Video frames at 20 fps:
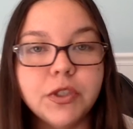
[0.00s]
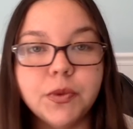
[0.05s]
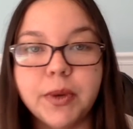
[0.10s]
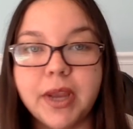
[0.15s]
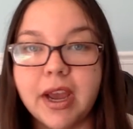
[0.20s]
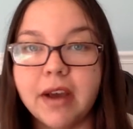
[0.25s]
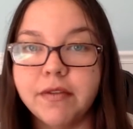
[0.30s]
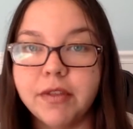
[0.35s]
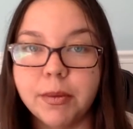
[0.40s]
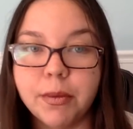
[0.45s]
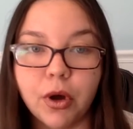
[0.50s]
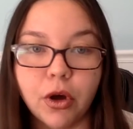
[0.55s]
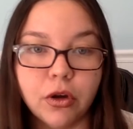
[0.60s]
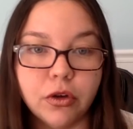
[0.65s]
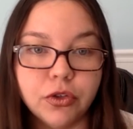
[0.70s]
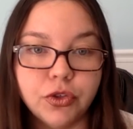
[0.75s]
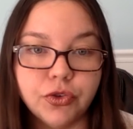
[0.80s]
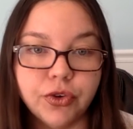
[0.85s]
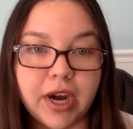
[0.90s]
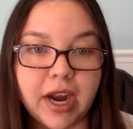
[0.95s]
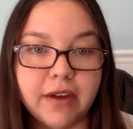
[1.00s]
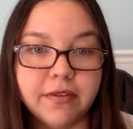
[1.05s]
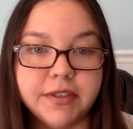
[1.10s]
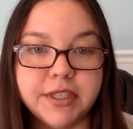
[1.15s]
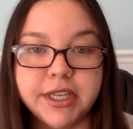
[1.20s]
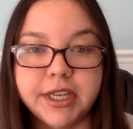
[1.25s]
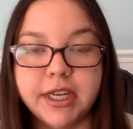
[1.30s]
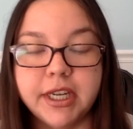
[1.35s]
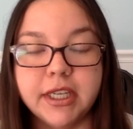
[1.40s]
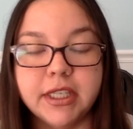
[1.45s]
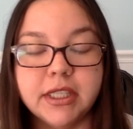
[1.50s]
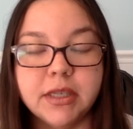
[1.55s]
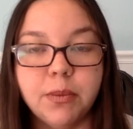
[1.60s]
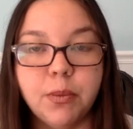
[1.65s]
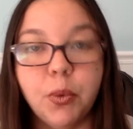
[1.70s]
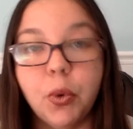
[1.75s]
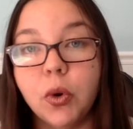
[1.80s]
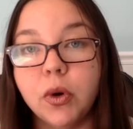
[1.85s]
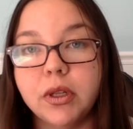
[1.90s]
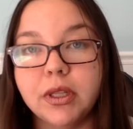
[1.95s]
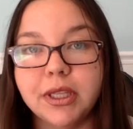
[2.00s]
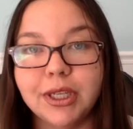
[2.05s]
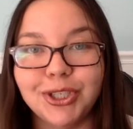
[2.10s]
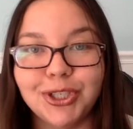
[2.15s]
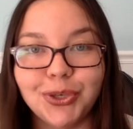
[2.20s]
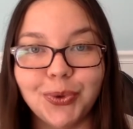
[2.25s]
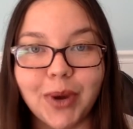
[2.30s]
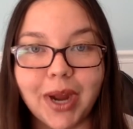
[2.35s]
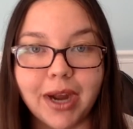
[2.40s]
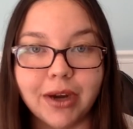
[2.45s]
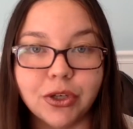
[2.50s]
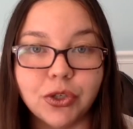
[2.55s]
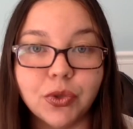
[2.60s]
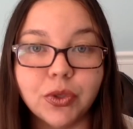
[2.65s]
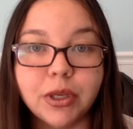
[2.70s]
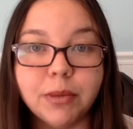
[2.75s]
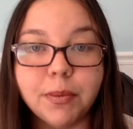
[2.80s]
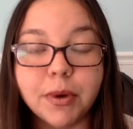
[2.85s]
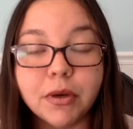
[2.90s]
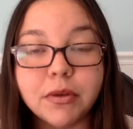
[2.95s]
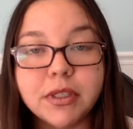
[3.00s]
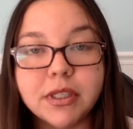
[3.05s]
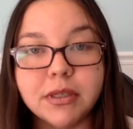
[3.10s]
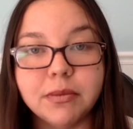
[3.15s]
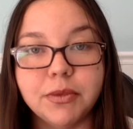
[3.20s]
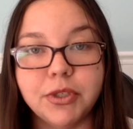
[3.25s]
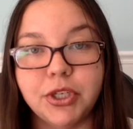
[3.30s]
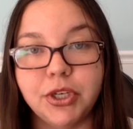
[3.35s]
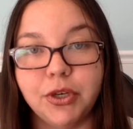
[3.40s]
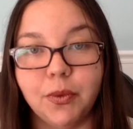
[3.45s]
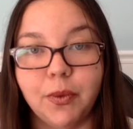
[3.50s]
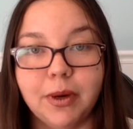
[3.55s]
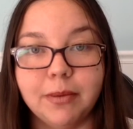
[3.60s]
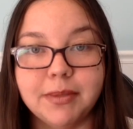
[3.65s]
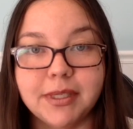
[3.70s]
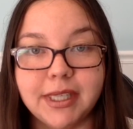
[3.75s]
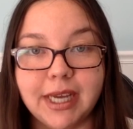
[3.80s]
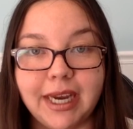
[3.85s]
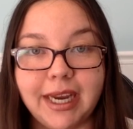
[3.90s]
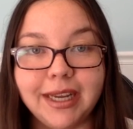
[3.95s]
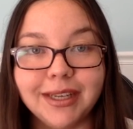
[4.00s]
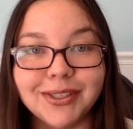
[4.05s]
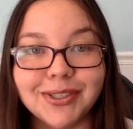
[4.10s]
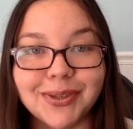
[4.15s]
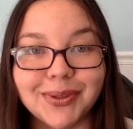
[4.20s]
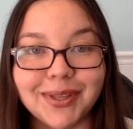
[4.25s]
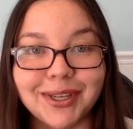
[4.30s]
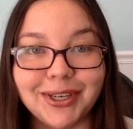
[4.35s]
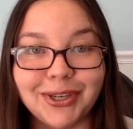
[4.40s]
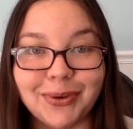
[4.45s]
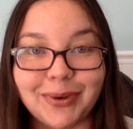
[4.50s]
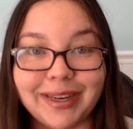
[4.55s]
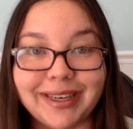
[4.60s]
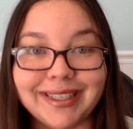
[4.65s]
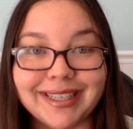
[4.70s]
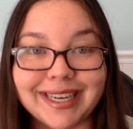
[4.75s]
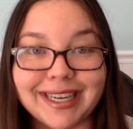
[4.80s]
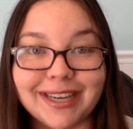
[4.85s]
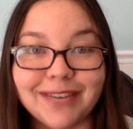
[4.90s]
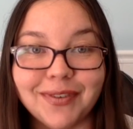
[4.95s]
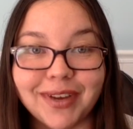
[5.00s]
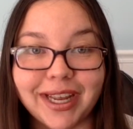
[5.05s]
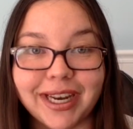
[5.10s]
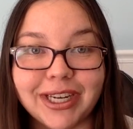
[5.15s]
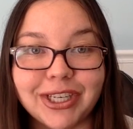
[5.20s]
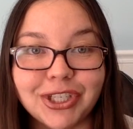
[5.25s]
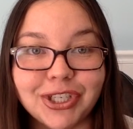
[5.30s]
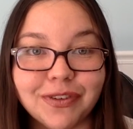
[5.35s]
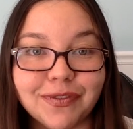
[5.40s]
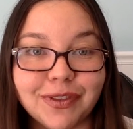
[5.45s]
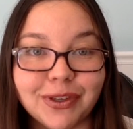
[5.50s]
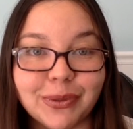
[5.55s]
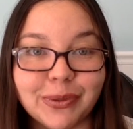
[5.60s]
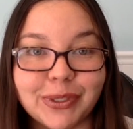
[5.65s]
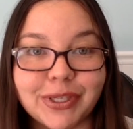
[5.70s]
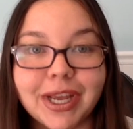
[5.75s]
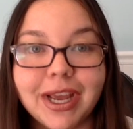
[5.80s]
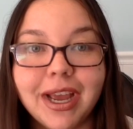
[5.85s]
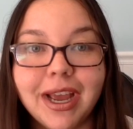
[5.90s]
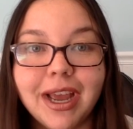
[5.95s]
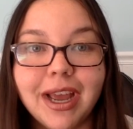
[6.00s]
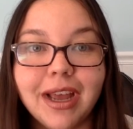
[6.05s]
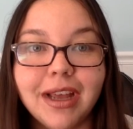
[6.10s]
Once we have them all drafted, it's important that you actually post them to your website so that you can take advantage of those